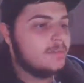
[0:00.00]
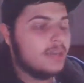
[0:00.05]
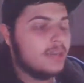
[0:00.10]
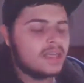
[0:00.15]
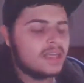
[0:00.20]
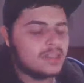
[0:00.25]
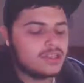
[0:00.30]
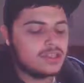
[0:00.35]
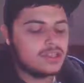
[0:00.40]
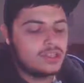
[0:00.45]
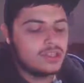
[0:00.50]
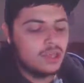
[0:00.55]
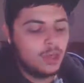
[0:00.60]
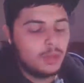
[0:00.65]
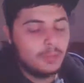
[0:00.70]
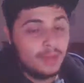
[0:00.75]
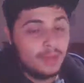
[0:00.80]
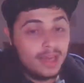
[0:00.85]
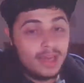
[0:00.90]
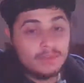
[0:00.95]
make a
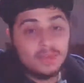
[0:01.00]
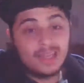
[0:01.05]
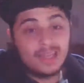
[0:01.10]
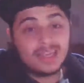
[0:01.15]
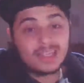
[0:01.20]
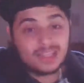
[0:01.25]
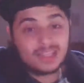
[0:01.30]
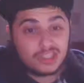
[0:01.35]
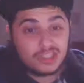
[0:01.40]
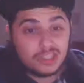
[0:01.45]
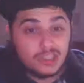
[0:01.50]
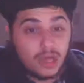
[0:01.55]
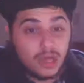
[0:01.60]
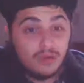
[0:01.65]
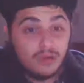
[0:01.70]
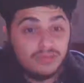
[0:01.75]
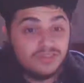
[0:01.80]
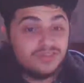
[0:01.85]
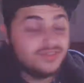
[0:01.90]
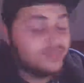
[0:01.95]
snowman, make a
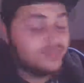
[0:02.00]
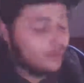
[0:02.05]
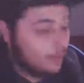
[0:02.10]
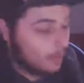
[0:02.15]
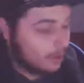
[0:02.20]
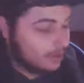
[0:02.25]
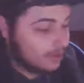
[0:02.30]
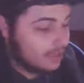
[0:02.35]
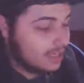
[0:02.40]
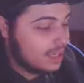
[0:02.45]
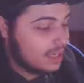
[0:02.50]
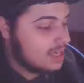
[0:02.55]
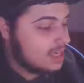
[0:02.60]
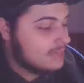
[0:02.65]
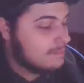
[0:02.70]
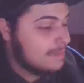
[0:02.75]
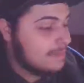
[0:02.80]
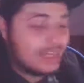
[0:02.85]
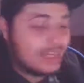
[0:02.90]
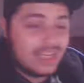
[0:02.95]
snow fort,
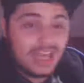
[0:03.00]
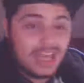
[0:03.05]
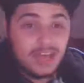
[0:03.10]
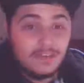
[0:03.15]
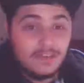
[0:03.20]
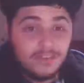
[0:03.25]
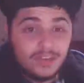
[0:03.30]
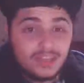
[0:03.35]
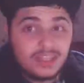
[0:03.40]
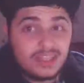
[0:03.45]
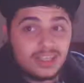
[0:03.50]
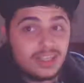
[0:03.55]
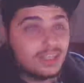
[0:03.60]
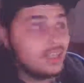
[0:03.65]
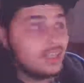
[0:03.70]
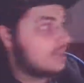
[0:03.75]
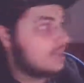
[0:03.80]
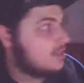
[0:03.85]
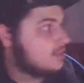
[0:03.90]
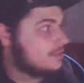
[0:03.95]
make everything
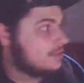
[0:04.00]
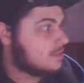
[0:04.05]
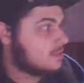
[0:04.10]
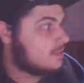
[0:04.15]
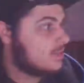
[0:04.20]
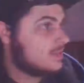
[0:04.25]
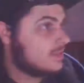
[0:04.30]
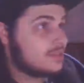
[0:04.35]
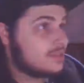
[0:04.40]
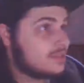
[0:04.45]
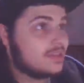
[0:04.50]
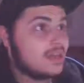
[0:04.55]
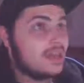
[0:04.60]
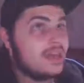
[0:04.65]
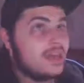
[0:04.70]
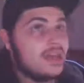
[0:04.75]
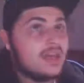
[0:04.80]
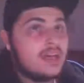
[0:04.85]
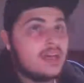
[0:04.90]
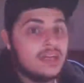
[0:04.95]
like Christmas.
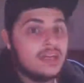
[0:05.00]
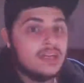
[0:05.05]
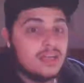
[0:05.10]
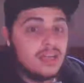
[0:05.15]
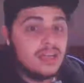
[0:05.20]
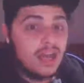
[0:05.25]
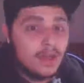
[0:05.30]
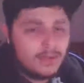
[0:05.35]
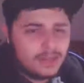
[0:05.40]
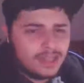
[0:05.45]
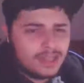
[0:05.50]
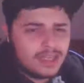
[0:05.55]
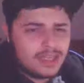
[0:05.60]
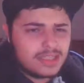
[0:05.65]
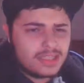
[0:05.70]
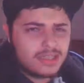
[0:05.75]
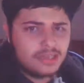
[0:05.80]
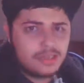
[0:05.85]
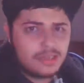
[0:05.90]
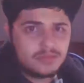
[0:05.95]

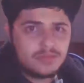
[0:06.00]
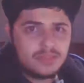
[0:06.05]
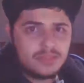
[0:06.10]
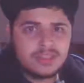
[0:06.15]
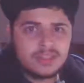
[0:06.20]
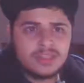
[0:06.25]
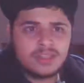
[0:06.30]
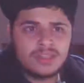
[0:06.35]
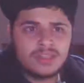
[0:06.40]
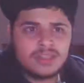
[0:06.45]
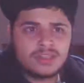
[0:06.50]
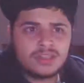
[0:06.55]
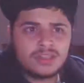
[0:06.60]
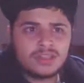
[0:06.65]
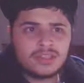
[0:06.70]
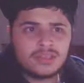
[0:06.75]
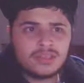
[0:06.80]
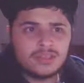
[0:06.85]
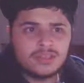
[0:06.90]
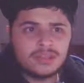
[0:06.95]
Nowadays, Christmas is
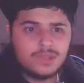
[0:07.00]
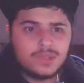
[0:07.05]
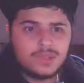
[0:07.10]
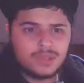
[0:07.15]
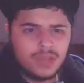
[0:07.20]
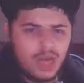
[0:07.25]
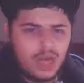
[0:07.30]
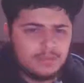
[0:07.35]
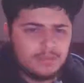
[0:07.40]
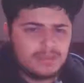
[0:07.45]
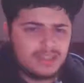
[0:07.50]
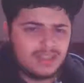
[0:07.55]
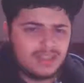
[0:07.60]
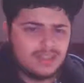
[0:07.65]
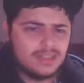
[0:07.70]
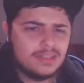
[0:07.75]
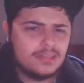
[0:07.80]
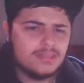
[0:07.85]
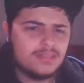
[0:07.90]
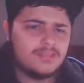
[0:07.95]
just dropped a
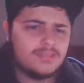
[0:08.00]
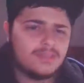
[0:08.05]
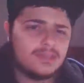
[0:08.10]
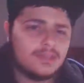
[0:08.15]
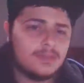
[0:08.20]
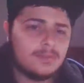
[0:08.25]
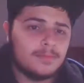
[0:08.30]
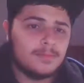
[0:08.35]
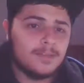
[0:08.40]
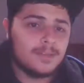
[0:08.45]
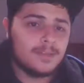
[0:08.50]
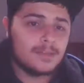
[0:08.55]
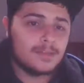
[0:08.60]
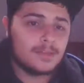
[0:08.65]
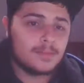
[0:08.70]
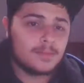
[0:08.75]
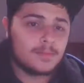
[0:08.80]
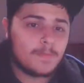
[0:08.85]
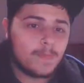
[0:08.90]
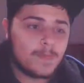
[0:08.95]
little for some
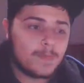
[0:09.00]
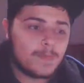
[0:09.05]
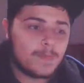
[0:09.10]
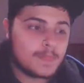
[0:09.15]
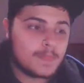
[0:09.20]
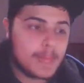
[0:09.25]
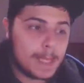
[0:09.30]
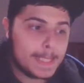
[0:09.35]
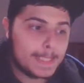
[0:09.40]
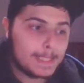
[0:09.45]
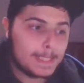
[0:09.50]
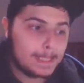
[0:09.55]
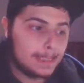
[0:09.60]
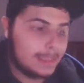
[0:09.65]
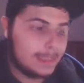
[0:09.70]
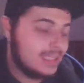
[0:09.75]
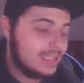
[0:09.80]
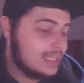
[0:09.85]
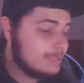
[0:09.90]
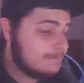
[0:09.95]
reason.
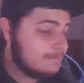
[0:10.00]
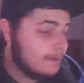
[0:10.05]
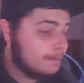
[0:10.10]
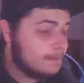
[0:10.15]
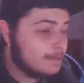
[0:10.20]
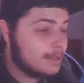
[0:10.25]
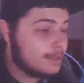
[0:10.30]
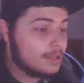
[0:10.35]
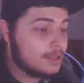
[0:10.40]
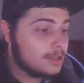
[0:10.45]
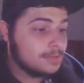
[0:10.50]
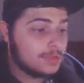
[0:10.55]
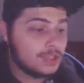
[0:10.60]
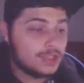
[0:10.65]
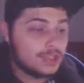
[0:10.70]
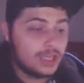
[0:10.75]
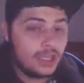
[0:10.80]
And that's probably because we're